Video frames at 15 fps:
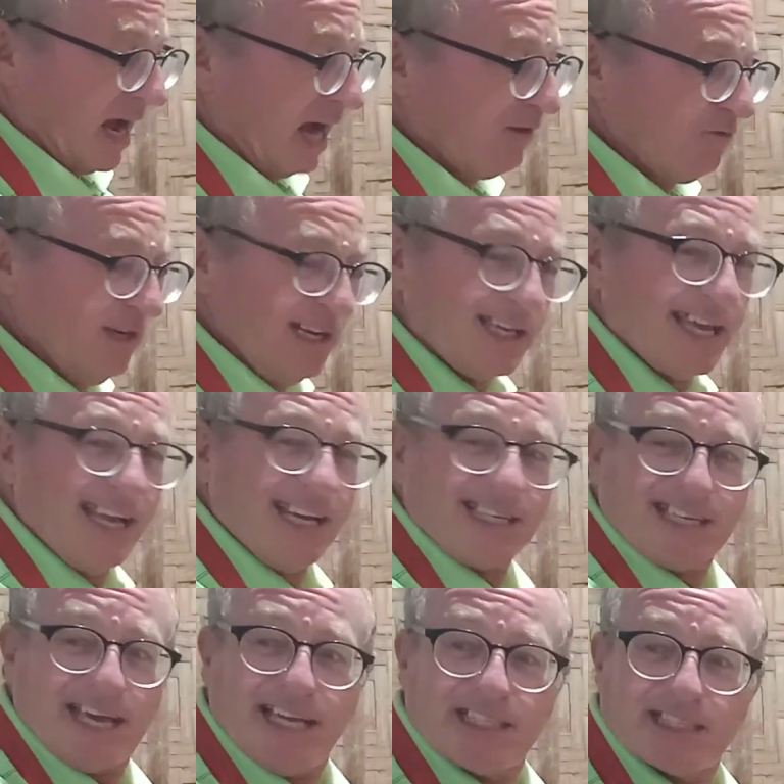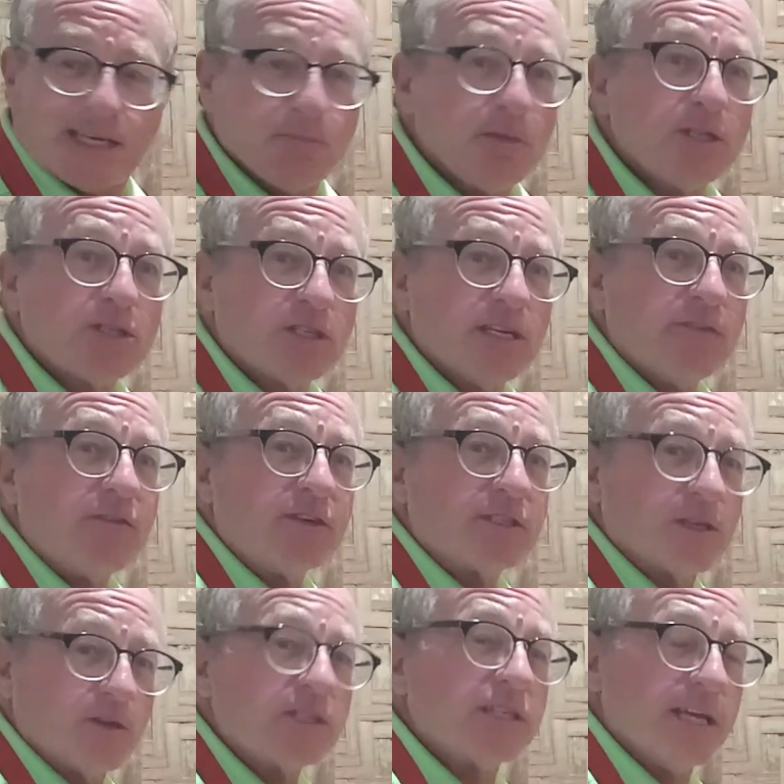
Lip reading: I really can't taste that much difference. So it's